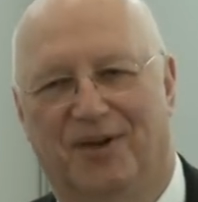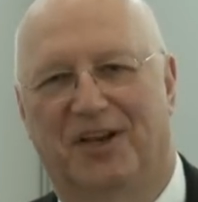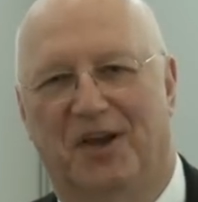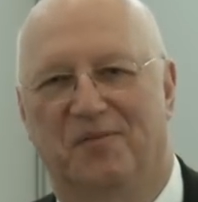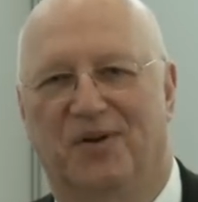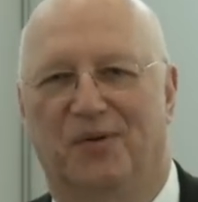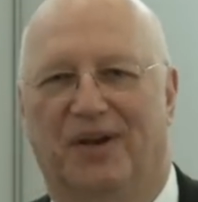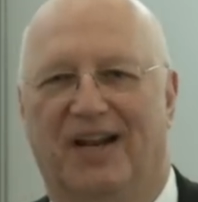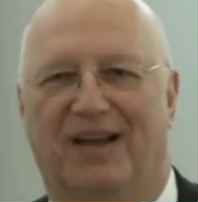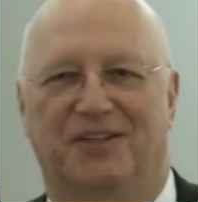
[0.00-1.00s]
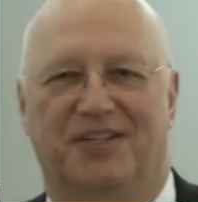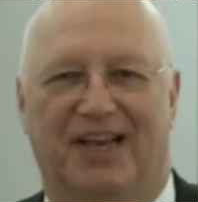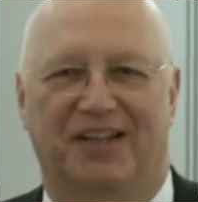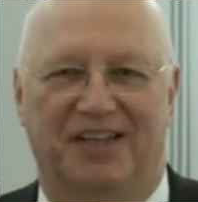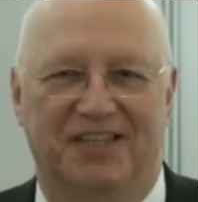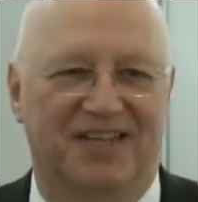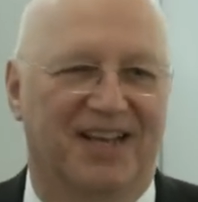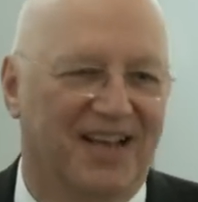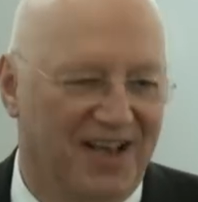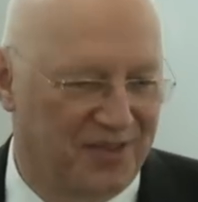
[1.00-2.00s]
okay, well, we're going to have to tackle this.
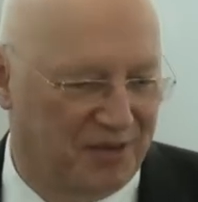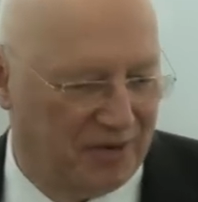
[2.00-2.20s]
The